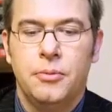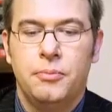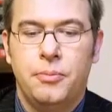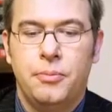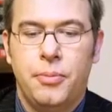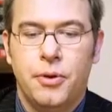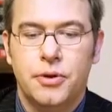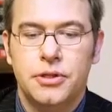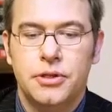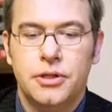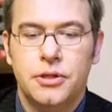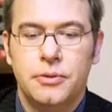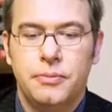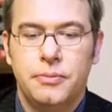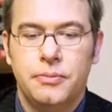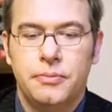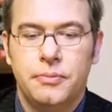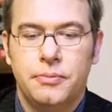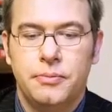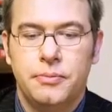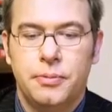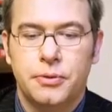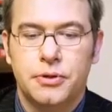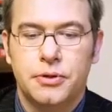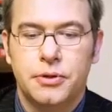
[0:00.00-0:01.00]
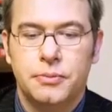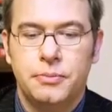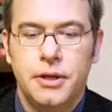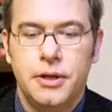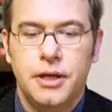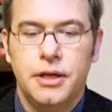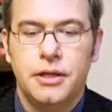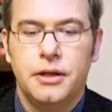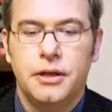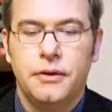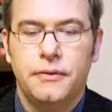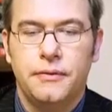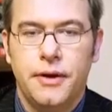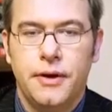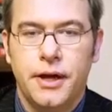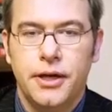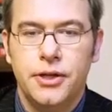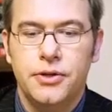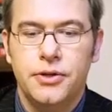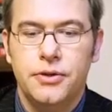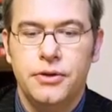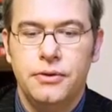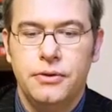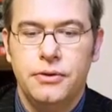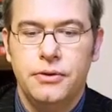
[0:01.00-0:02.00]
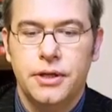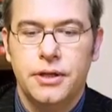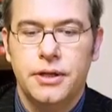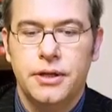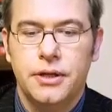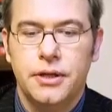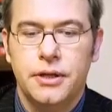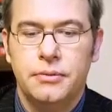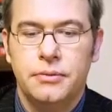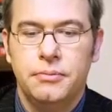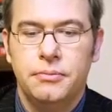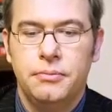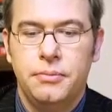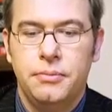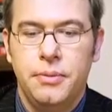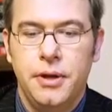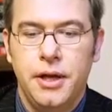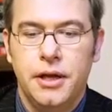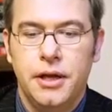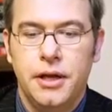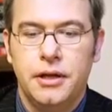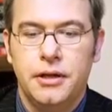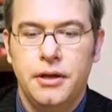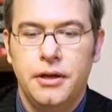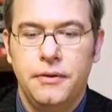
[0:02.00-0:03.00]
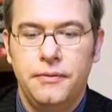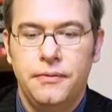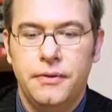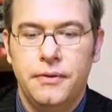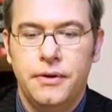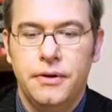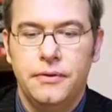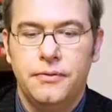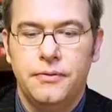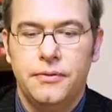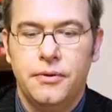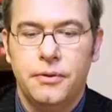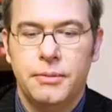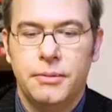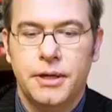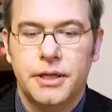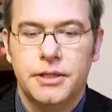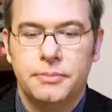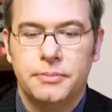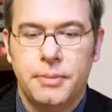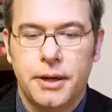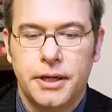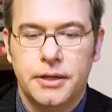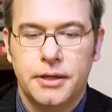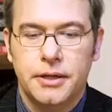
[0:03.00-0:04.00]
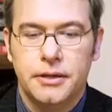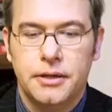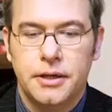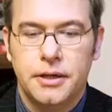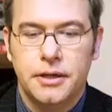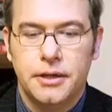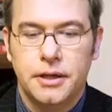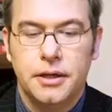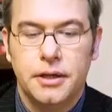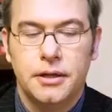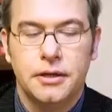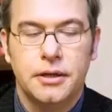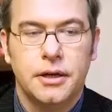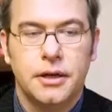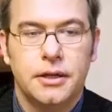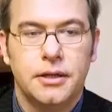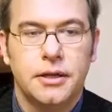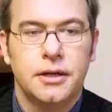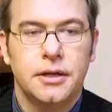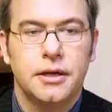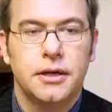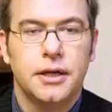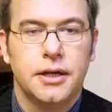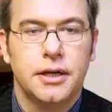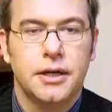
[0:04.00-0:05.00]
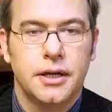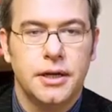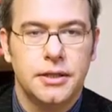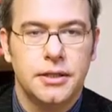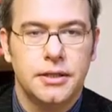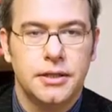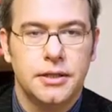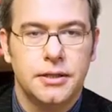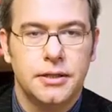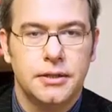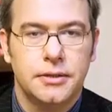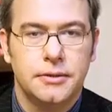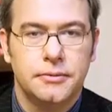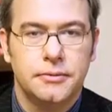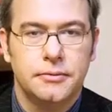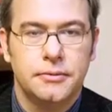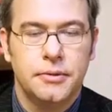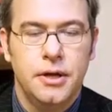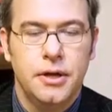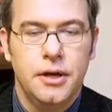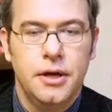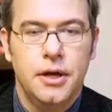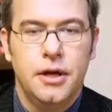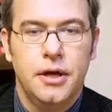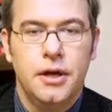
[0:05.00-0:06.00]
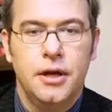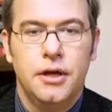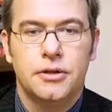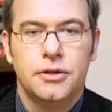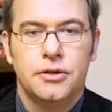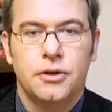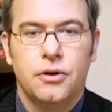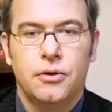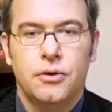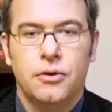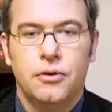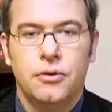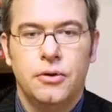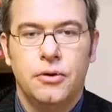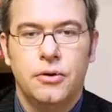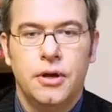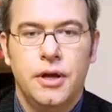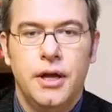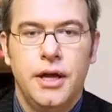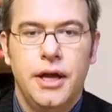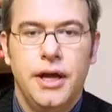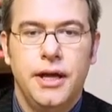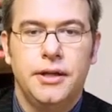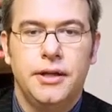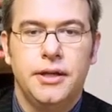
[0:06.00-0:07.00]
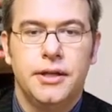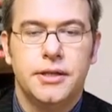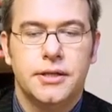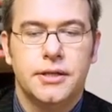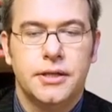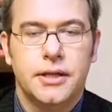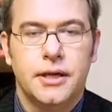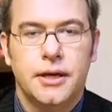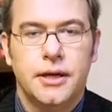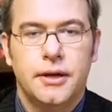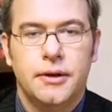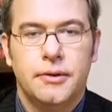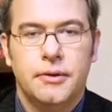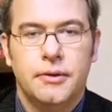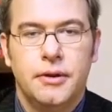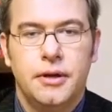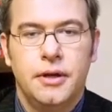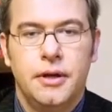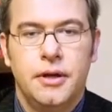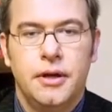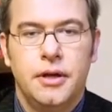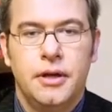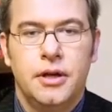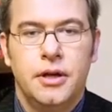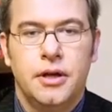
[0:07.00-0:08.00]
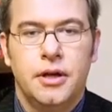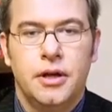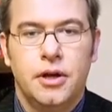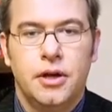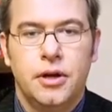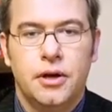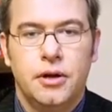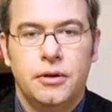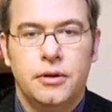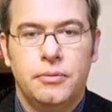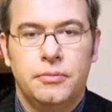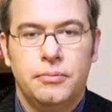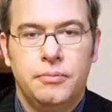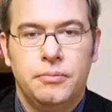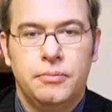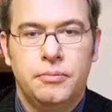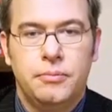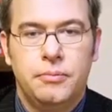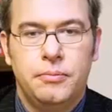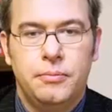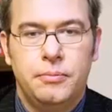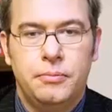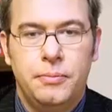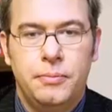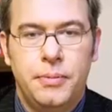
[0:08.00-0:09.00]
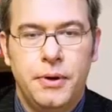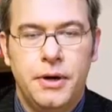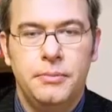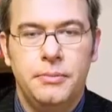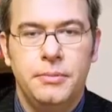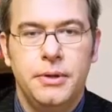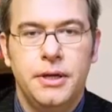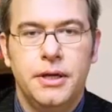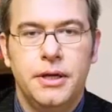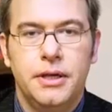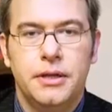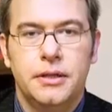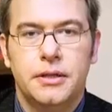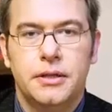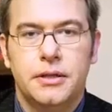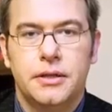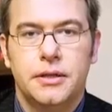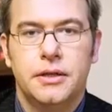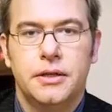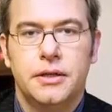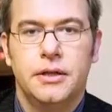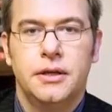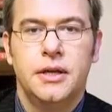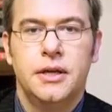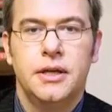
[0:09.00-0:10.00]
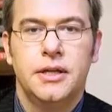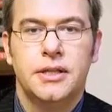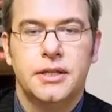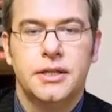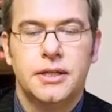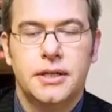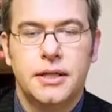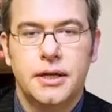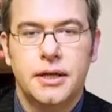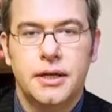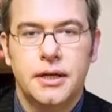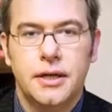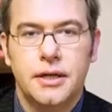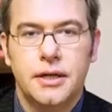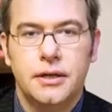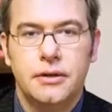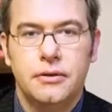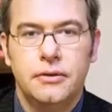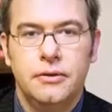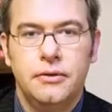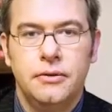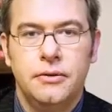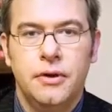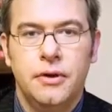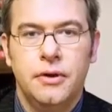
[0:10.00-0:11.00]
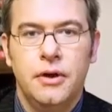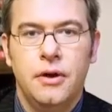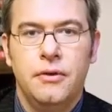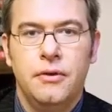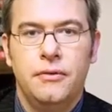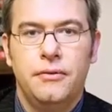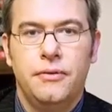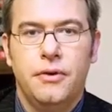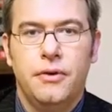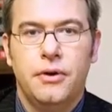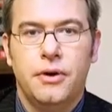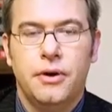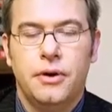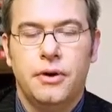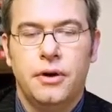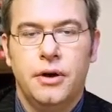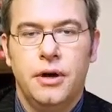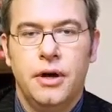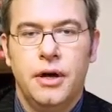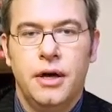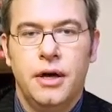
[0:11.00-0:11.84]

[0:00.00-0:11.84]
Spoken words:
Possibility of actual return being different from expected return increases. So it is a permanent struggle for